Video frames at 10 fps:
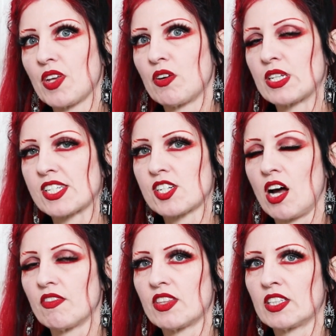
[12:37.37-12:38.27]
I rinsed
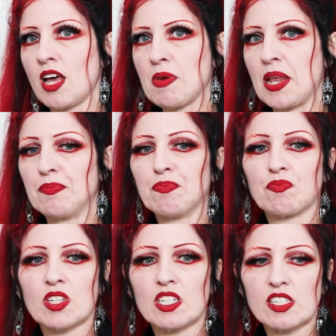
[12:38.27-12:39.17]
off the lemon.
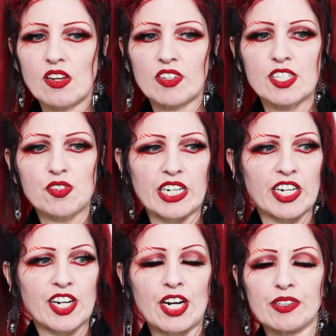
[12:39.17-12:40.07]
Just everything's ready
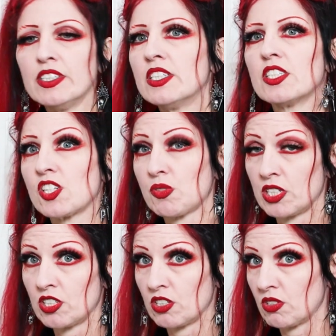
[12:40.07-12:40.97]
to go. Just
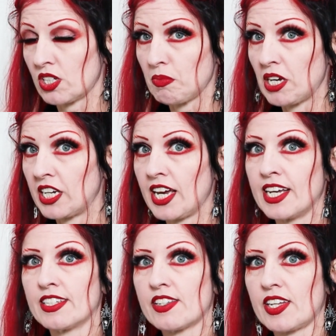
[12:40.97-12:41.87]
wanted to stop in
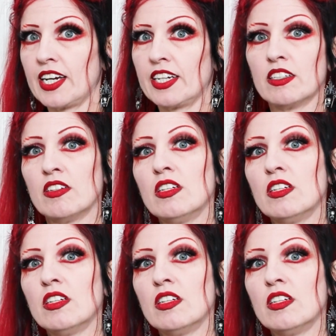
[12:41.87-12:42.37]
and say,